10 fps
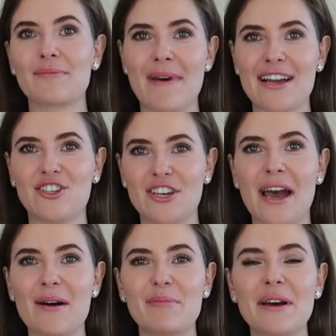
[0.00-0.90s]
matching
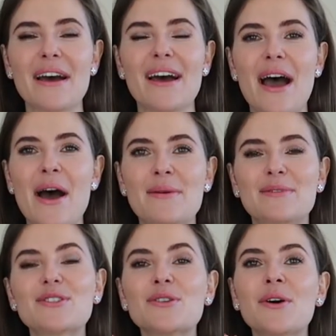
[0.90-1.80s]
up.
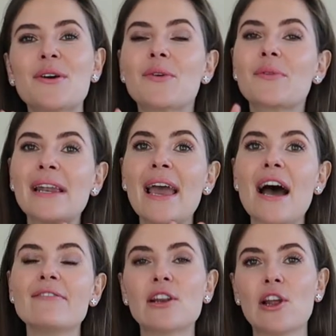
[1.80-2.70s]
So really
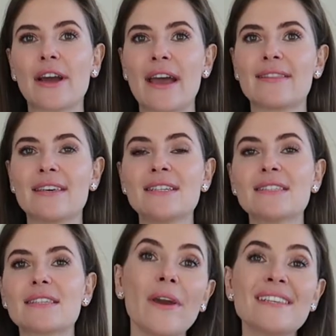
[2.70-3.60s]
have a look at this.
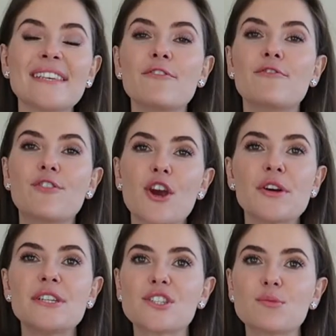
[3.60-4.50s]
When it's a
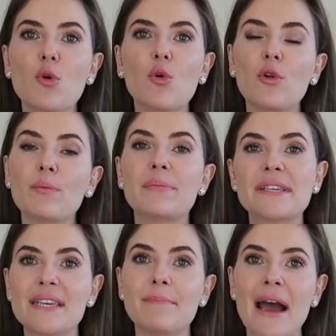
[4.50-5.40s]
very small
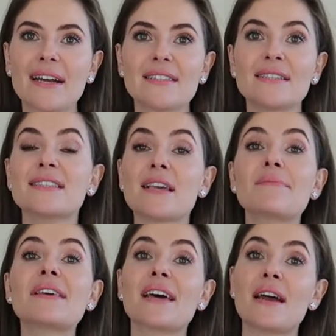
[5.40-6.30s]
busy pattern,
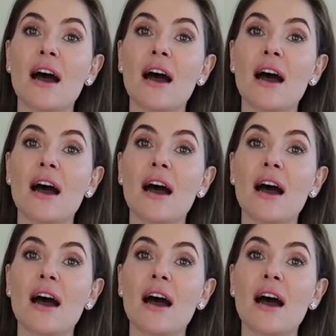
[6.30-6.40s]
something that